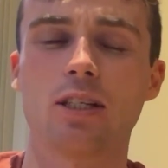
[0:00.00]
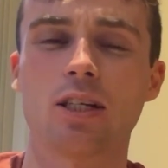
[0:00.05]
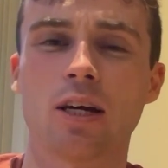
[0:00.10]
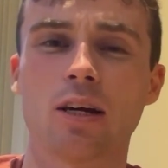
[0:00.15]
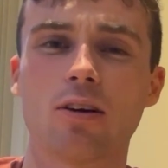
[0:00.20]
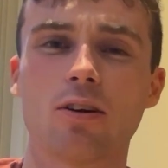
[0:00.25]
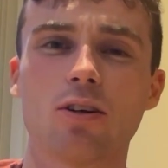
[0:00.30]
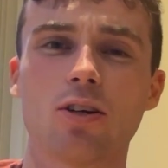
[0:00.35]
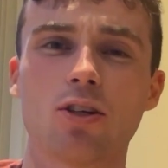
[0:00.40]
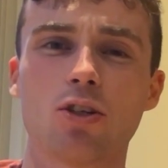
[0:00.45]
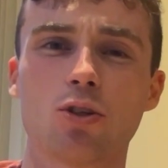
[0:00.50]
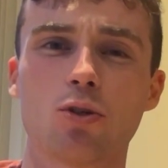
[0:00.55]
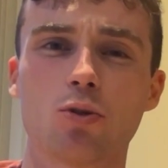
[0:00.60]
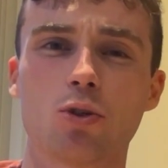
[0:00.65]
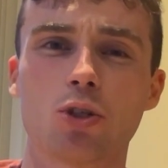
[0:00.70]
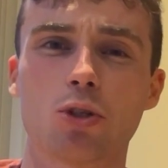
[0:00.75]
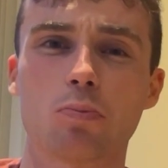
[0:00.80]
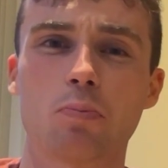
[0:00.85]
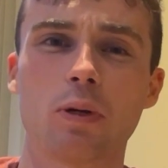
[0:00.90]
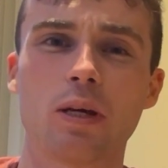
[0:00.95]
And it'd also
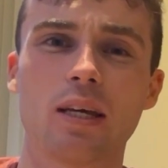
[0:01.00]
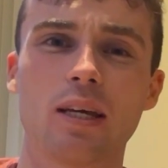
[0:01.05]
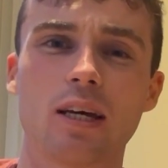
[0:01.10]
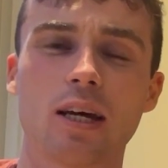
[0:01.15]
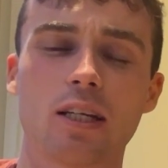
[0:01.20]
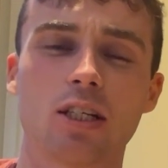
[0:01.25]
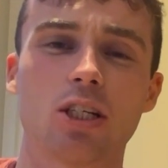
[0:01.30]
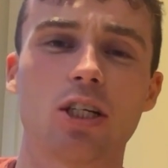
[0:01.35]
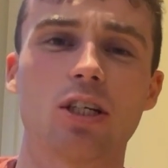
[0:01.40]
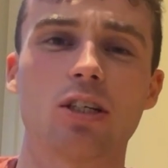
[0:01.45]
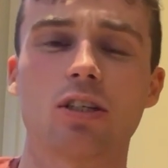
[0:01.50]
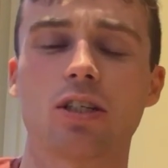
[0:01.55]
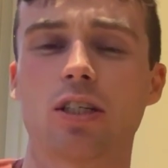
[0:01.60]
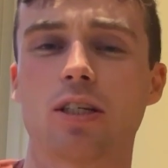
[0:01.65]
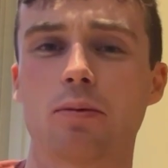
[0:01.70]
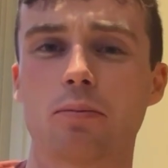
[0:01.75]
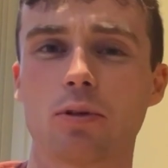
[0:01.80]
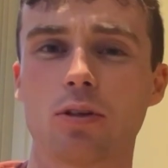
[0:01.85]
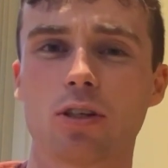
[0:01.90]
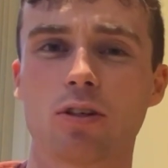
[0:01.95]
just be a change of
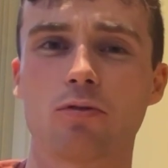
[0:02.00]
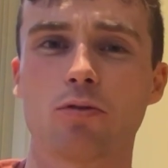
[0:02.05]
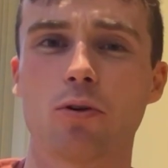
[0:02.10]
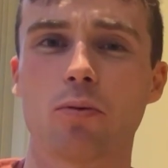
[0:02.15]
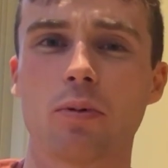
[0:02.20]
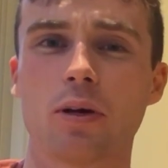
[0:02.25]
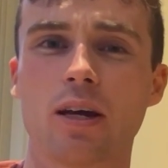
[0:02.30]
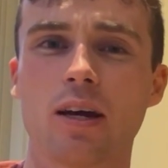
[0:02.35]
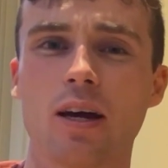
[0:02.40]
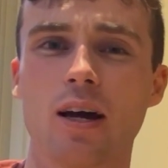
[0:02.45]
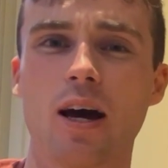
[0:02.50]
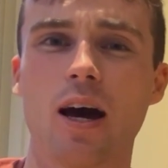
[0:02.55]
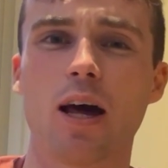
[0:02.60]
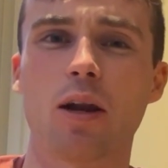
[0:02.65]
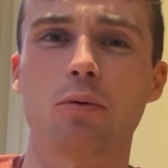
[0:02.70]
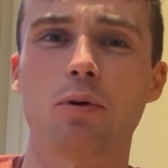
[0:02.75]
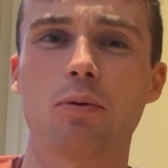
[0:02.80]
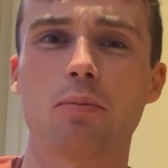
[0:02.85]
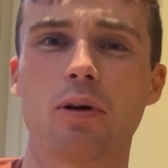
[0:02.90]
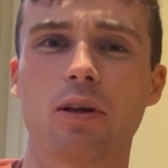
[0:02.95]
stimulus for me and
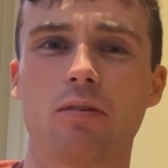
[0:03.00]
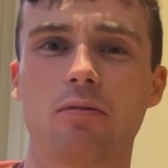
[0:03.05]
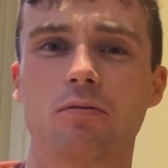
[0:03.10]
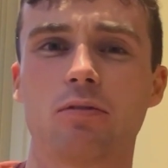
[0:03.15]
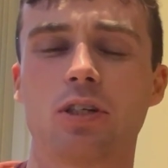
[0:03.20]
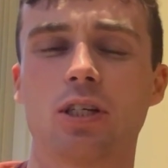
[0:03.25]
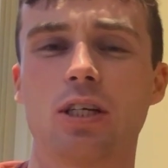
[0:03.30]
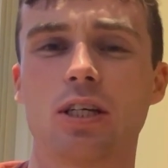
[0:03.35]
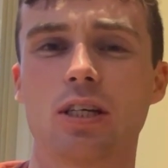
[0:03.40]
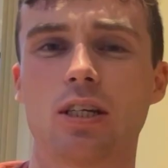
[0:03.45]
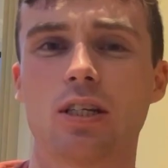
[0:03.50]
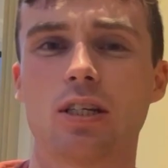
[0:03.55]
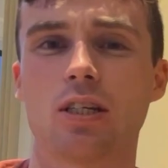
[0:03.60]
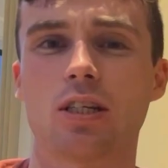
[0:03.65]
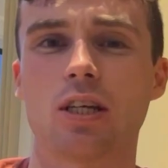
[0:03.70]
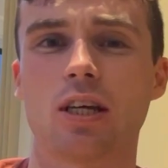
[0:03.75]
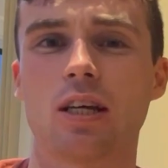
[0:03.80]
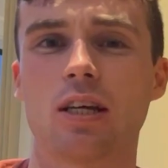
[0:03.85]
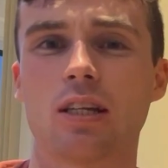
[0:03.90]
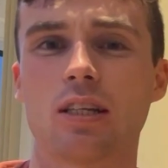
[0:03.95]
a wee bit of
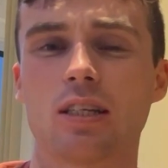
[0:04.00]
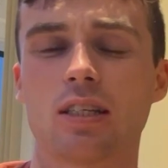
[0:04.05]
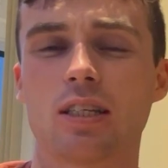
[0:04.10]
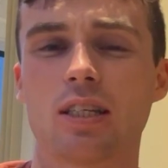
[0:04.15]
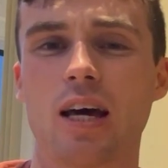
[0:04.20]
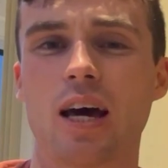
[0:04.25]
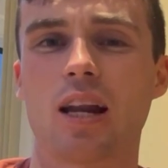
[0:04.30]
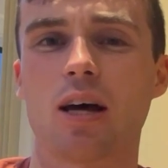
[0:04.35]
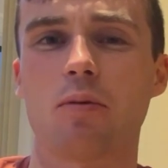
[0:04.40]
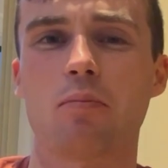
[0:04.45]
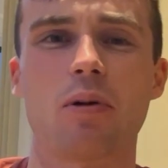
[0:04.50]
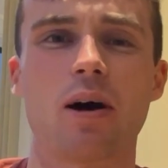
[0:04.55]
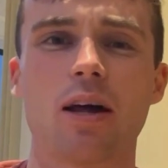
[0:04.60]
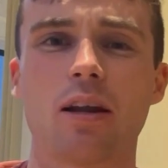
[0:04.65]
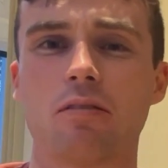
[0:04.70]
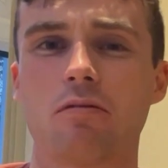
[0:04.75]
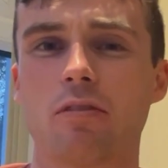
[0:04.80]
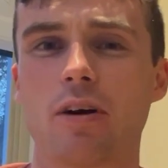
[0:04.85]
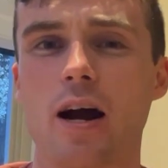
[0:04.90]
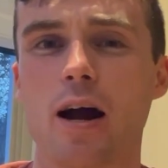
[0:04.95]
change in setup and
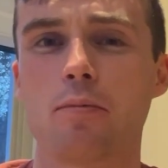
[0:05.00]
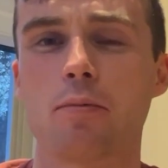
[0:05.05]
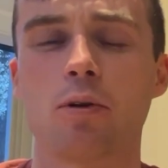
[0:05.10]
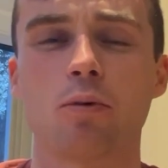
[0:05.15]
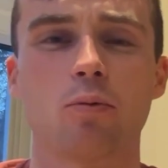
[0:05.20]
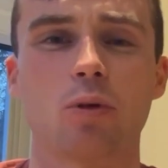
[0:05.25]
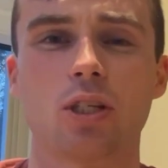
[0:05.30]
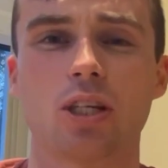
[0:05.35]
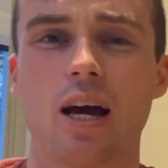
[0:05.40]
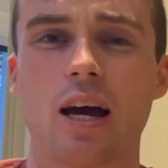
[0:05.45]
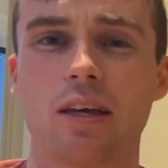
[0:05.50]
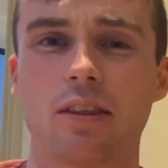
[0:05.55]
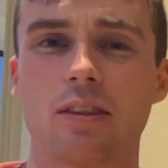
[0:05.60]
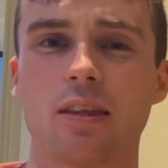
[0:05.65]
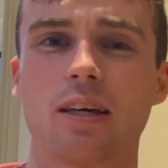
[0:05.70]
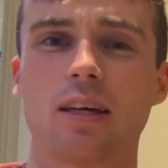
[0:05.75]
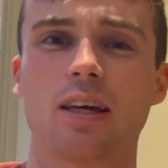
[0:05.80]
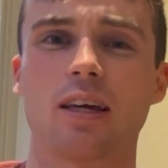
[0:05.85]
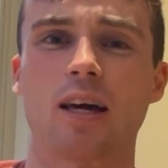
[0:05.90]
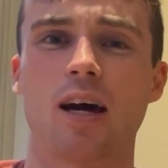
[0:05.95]
environment, which I
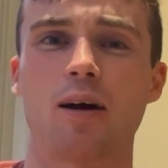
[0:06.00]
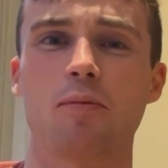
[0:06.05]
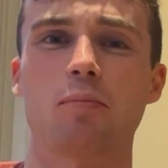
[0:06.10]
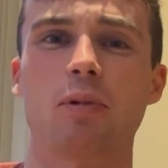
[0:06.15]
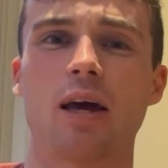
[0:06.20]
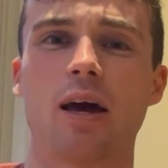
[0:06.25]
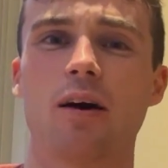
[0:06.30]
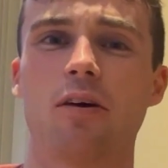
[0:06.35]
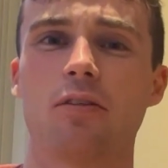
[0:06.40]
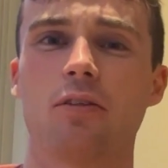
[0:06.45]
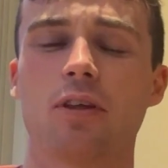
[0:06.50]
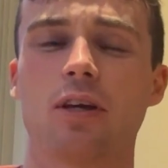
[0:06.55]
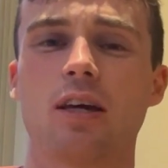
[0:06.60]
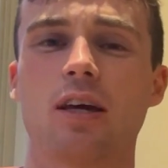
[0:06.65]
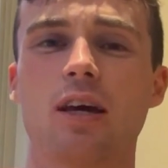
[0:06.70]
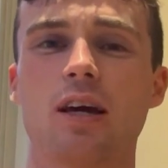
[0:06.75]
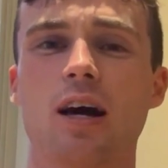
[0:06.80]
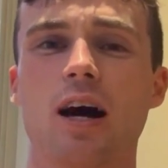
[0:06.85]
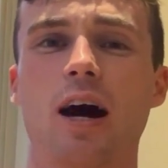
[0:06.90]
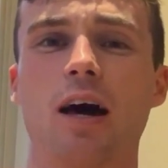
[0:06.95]
think can be healthy,
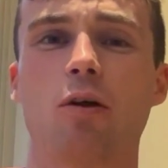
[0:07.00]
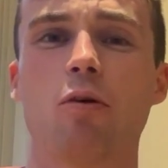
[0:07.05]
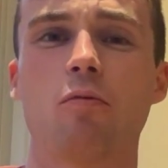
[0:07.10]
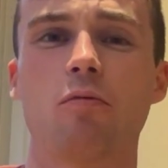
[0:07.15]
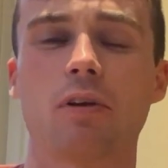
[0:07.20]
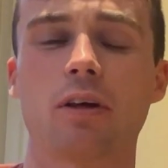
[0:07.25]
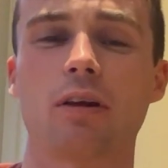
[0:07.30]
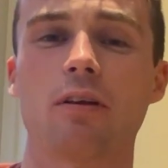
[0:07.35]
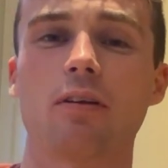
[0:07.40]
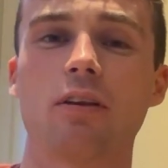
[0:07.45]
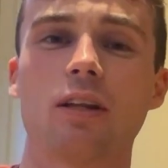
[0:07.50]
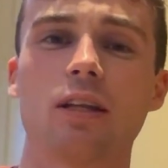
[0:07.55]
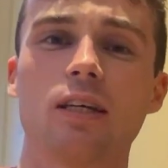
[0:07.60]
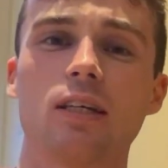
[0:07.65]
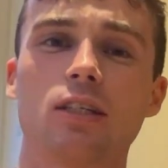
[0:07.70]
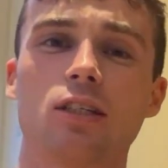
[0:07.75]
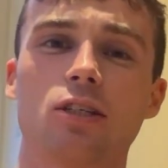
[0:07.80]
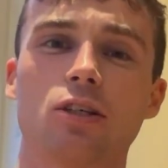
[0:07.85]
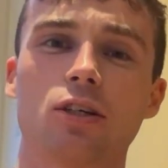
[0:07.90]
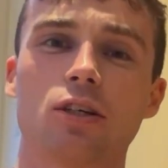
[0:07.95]
and hopefully it'll
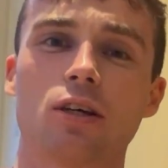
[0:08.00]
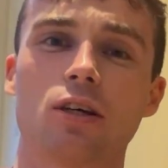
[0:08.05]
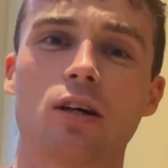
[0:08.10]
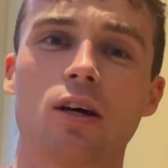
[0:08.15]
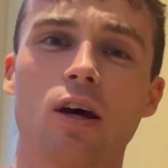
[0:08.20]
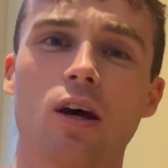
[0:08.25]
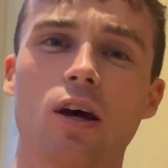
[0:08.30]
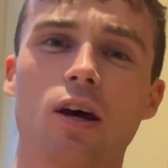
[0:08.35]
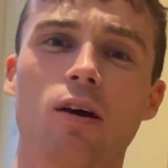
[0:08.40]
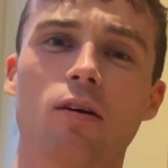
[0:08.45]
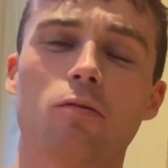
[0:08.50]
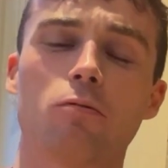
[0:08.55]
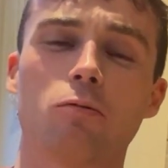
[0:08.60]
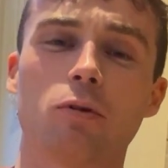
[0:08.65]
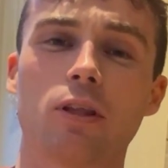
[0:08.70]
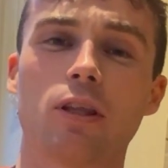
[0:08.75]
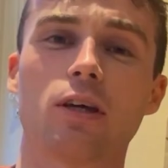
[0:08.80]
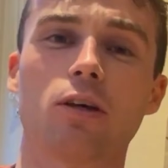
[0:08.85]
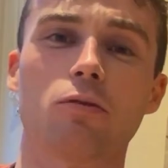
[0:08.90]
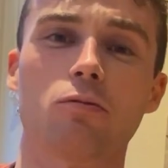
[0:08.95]
lead to
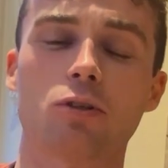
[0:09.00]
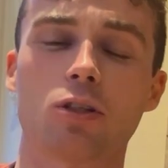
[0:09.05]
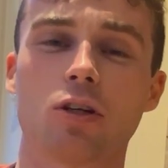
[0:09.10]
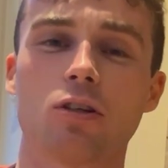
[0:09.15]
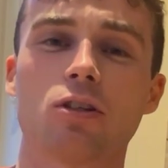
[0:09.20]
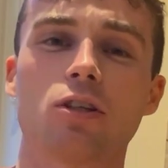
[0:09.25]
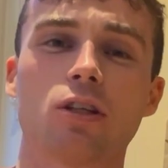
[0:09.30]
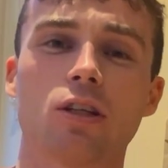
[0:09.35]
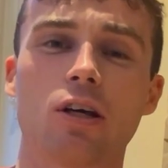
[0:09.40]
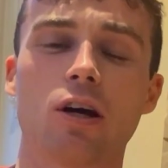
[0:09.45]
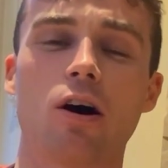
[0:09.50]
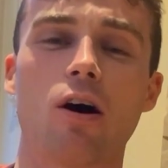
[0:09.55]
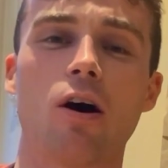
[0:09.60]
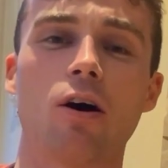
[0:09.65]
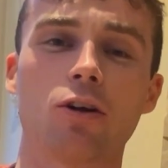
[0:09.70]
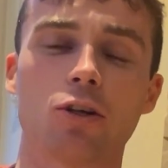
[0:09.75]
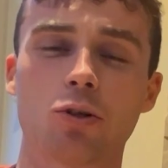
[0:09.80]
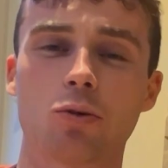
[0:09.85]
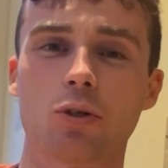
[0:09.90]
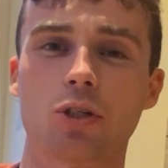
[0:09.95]
really good results in the
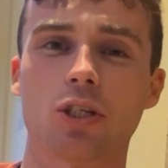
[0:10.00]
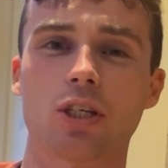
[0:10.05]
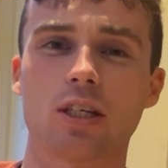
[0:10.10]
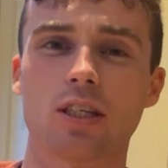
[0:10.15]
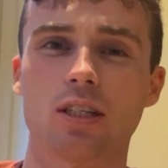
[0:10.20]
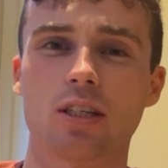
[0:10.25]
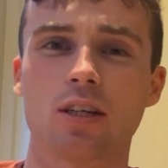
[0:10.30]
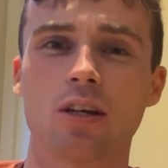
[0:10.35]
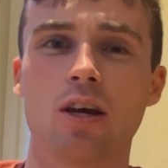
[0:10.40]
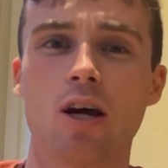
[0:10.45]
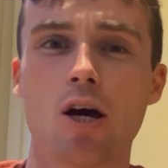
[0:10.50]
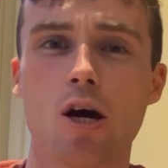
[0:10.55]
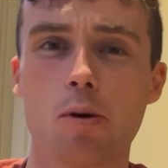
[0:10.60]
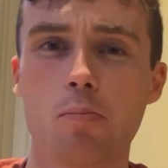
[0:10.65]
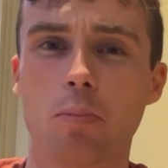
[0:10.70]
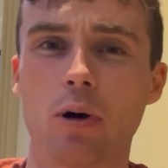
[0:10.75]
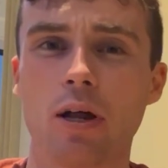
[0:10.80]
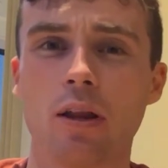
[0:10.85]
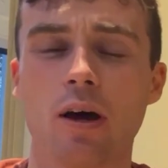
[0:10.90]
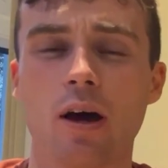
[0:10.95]
outdoor season.
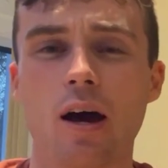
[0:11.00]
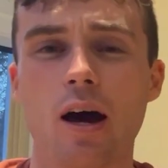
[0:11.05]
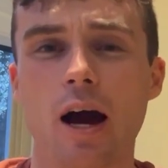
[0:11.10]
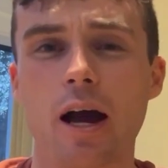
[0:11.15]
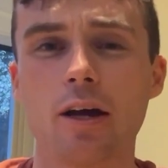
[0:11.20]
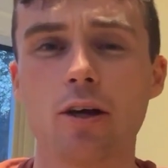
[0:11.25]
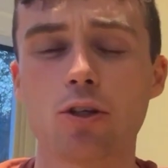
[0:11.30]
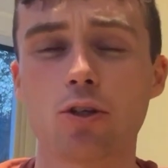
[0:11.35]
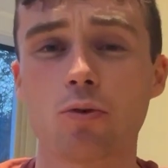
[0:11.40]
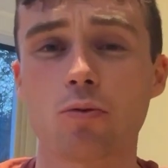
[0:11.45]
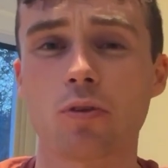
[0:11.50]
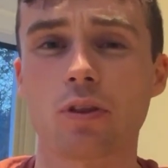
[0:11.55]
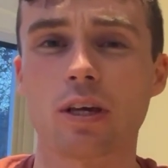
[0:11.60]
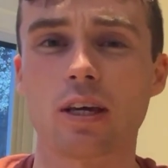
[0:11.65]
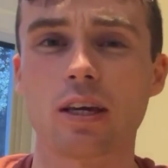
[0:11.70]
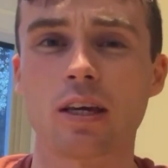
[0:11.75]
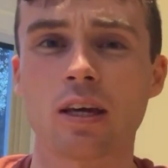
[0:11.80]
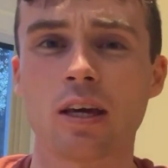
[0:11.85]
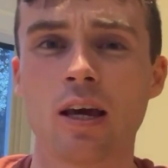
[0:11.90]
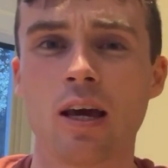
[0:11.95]
But I also
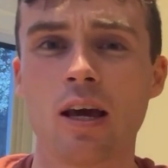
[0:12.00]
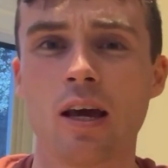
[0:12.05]
think,